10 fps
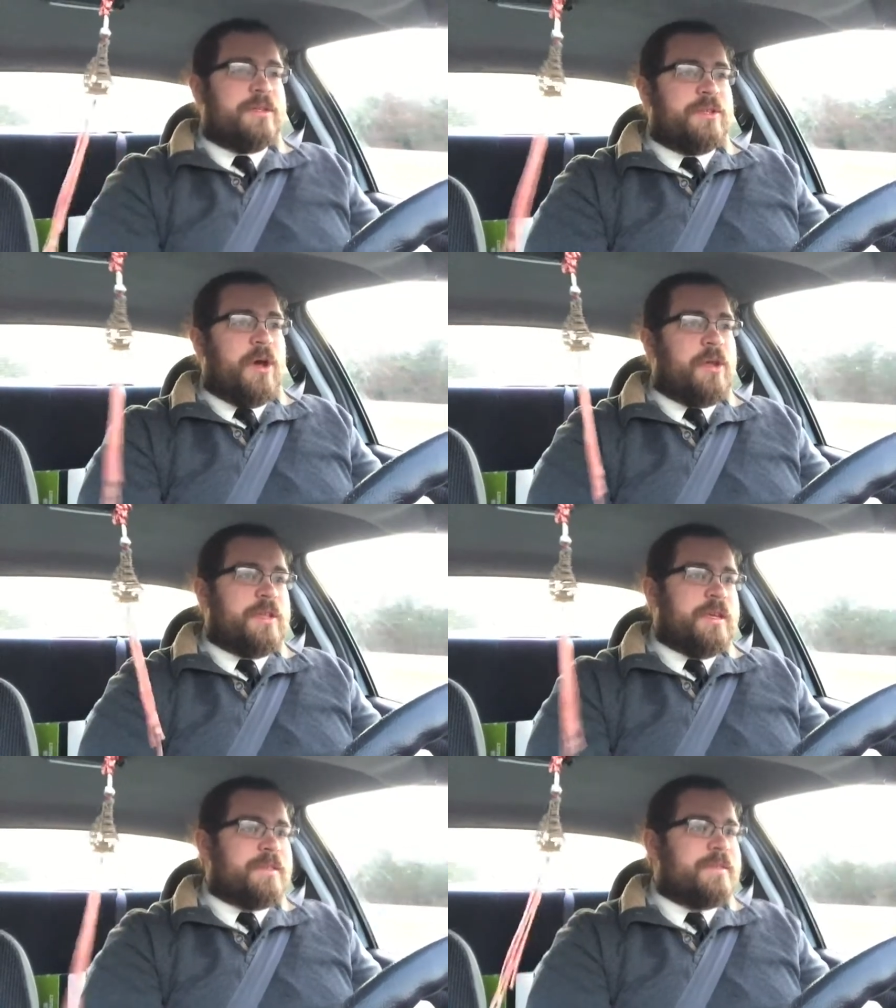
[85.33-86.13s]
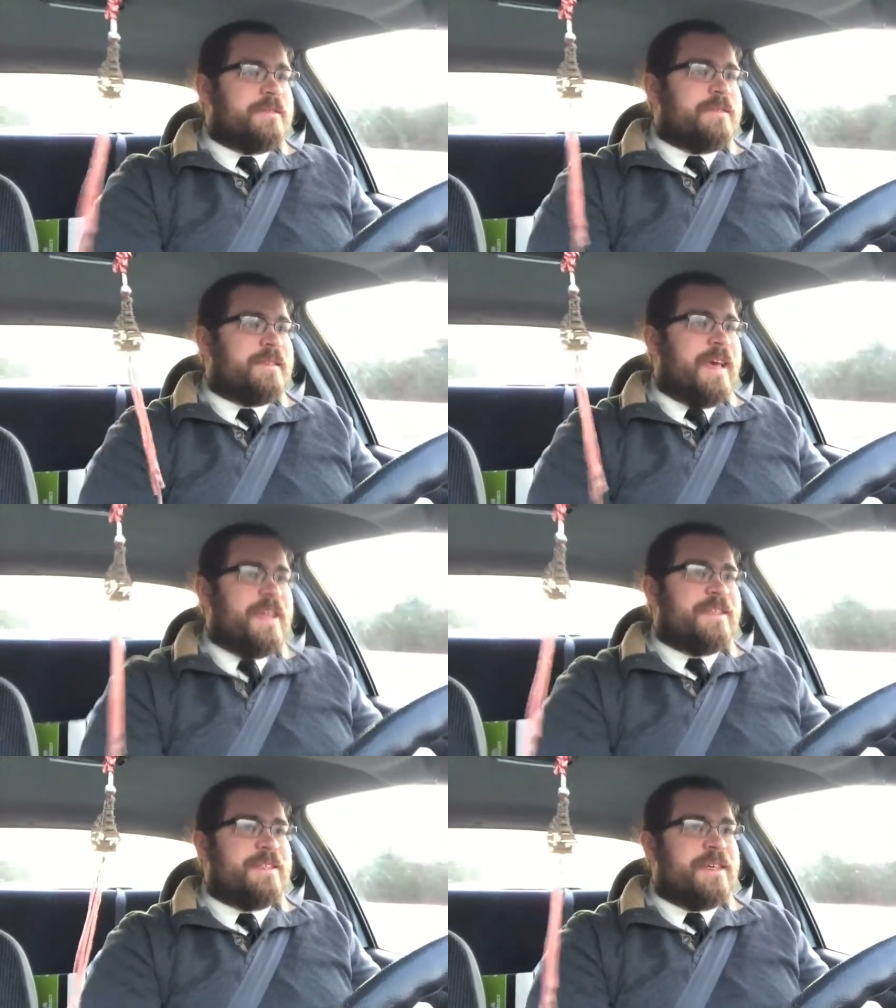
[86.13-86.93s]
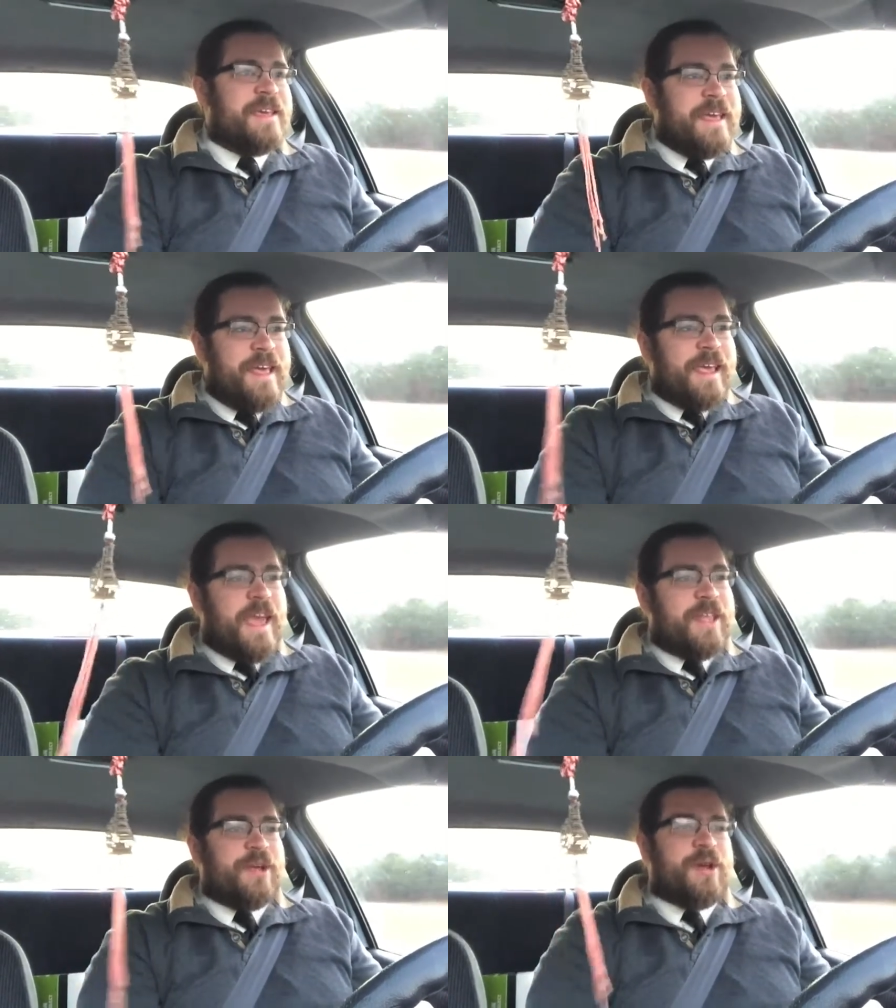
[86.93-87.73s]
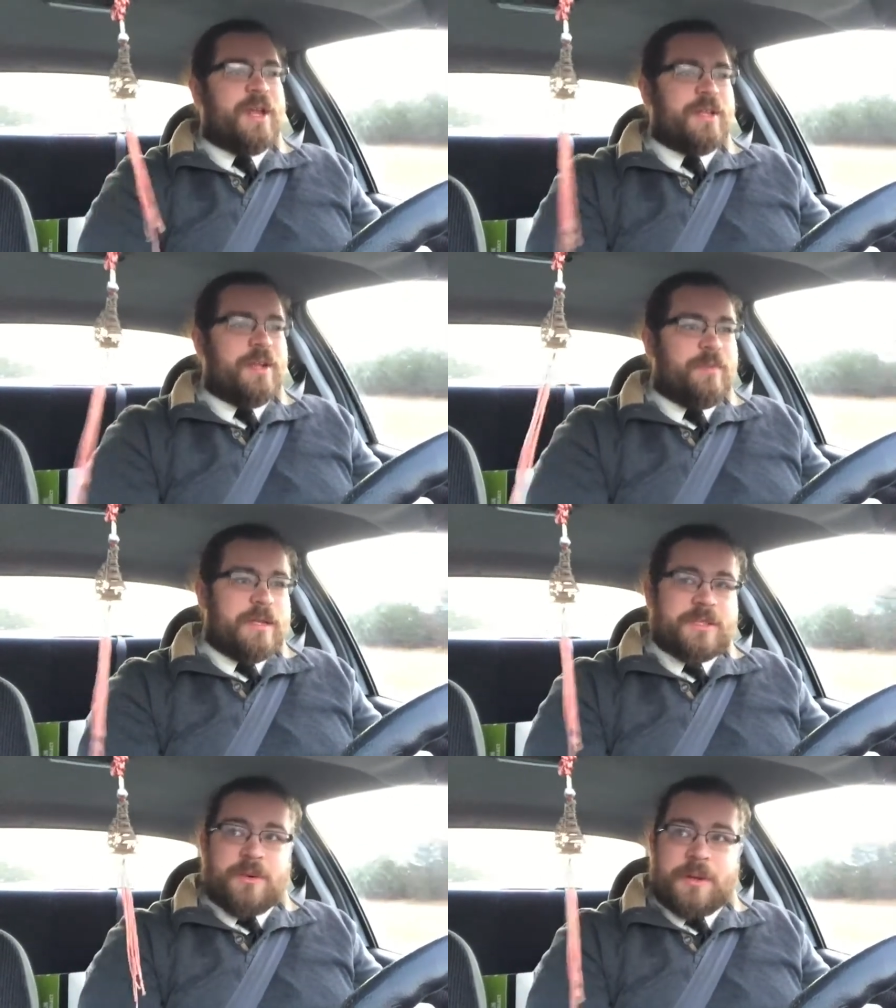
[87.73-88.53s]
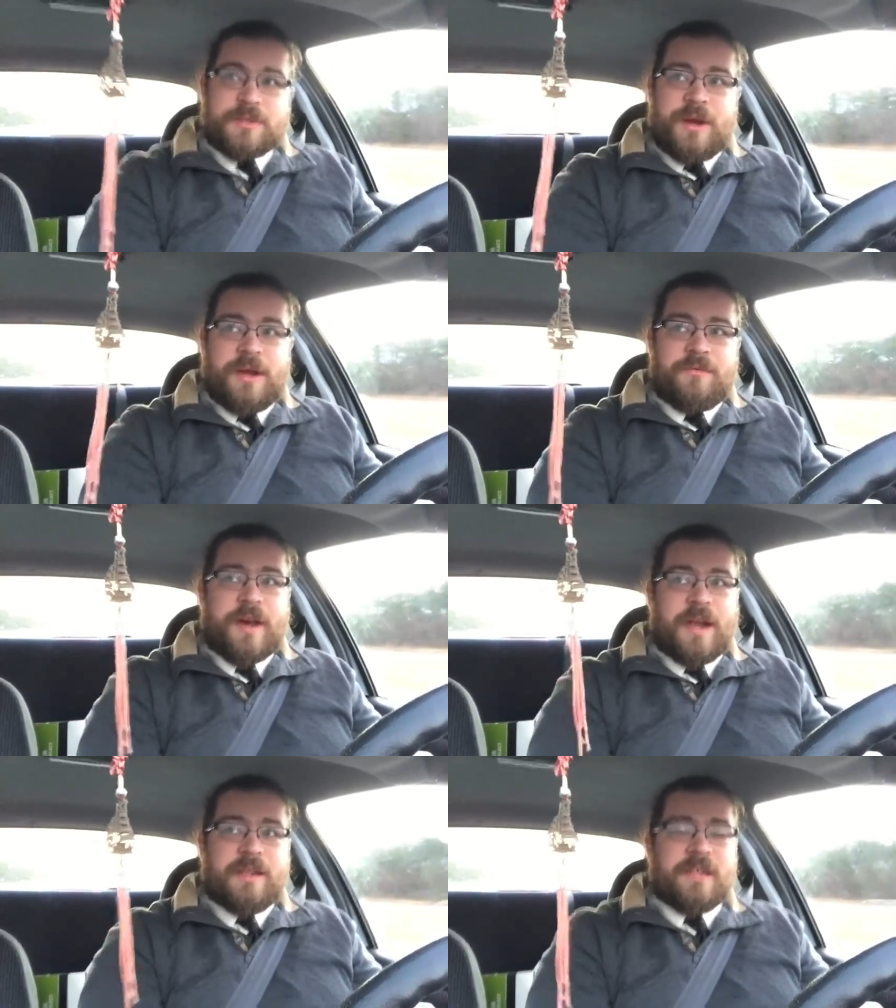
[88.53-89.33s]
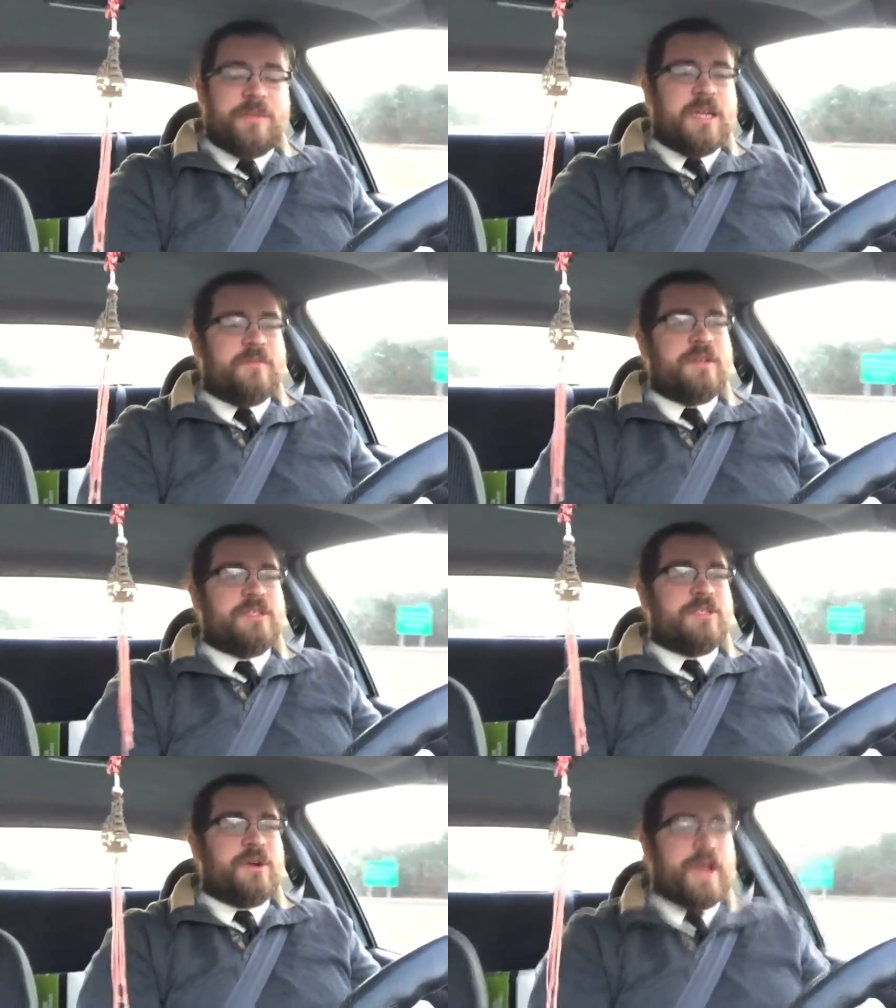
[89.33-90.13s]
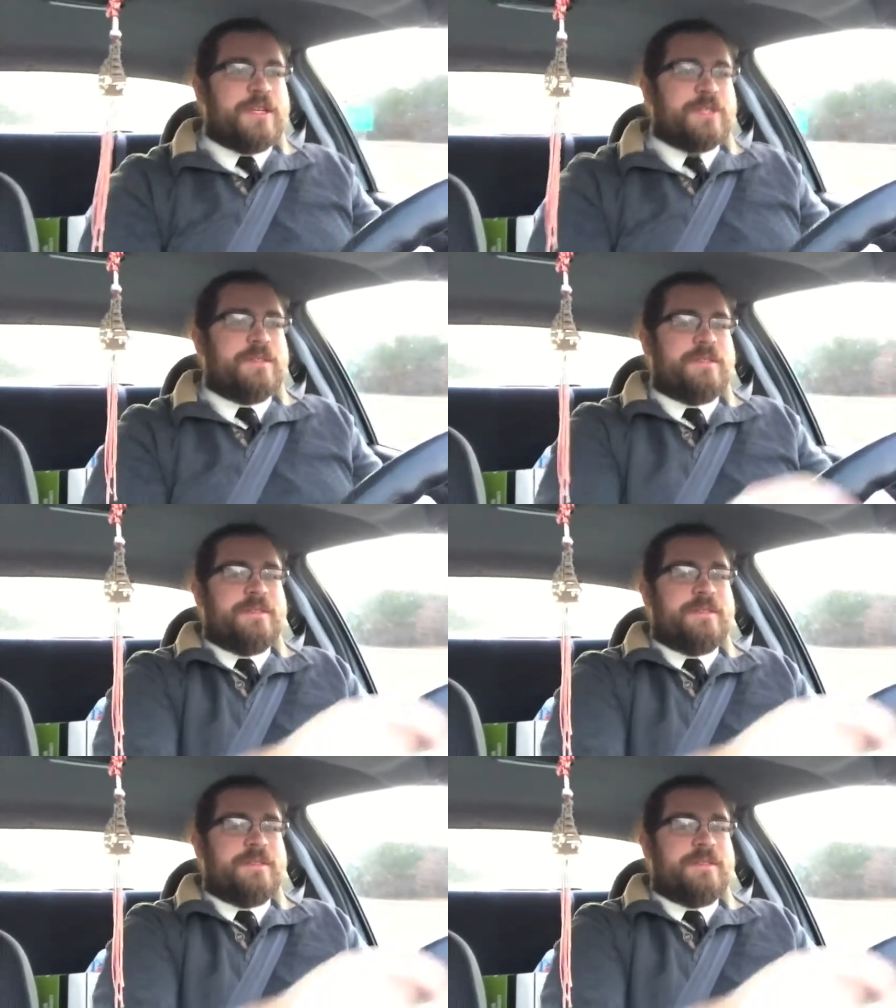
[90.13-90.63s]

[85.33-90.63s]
daunting and get in your head a little bit. So I'm trying to find a little bit of a distraction.